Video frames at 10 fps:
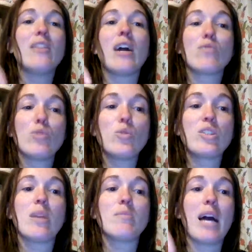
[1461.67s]
And that root
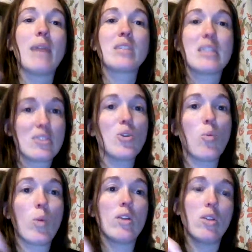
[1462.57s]
sometimes can
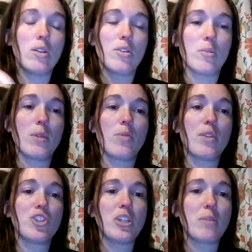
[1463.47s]
still wiggle a little bit with
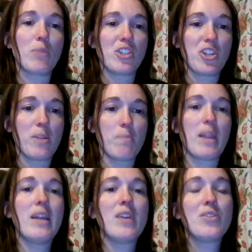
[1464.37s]
the cheek pressure.
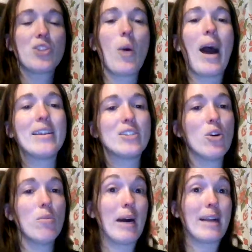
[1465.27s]
So I
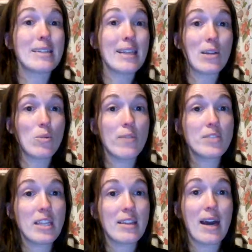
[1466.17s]
don't mind taking
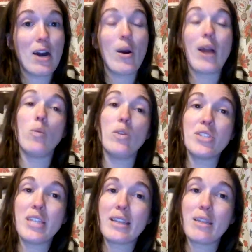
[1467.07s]
wolf teeth out. I
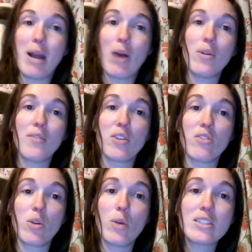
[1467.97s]
will take them out if
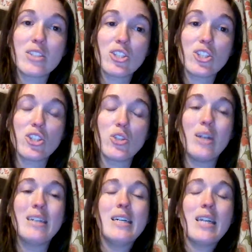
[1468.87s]
they're requested to.
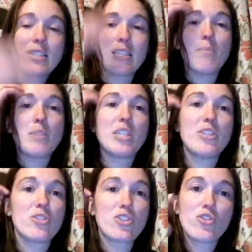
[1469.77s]
Some
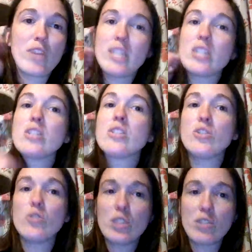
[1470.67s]
particular trainers
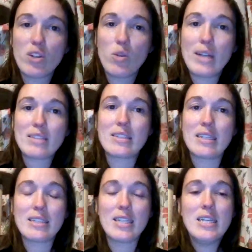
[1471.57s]
usually request
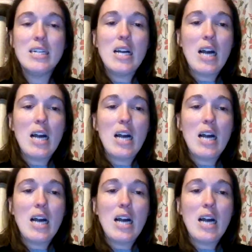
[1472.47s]
it.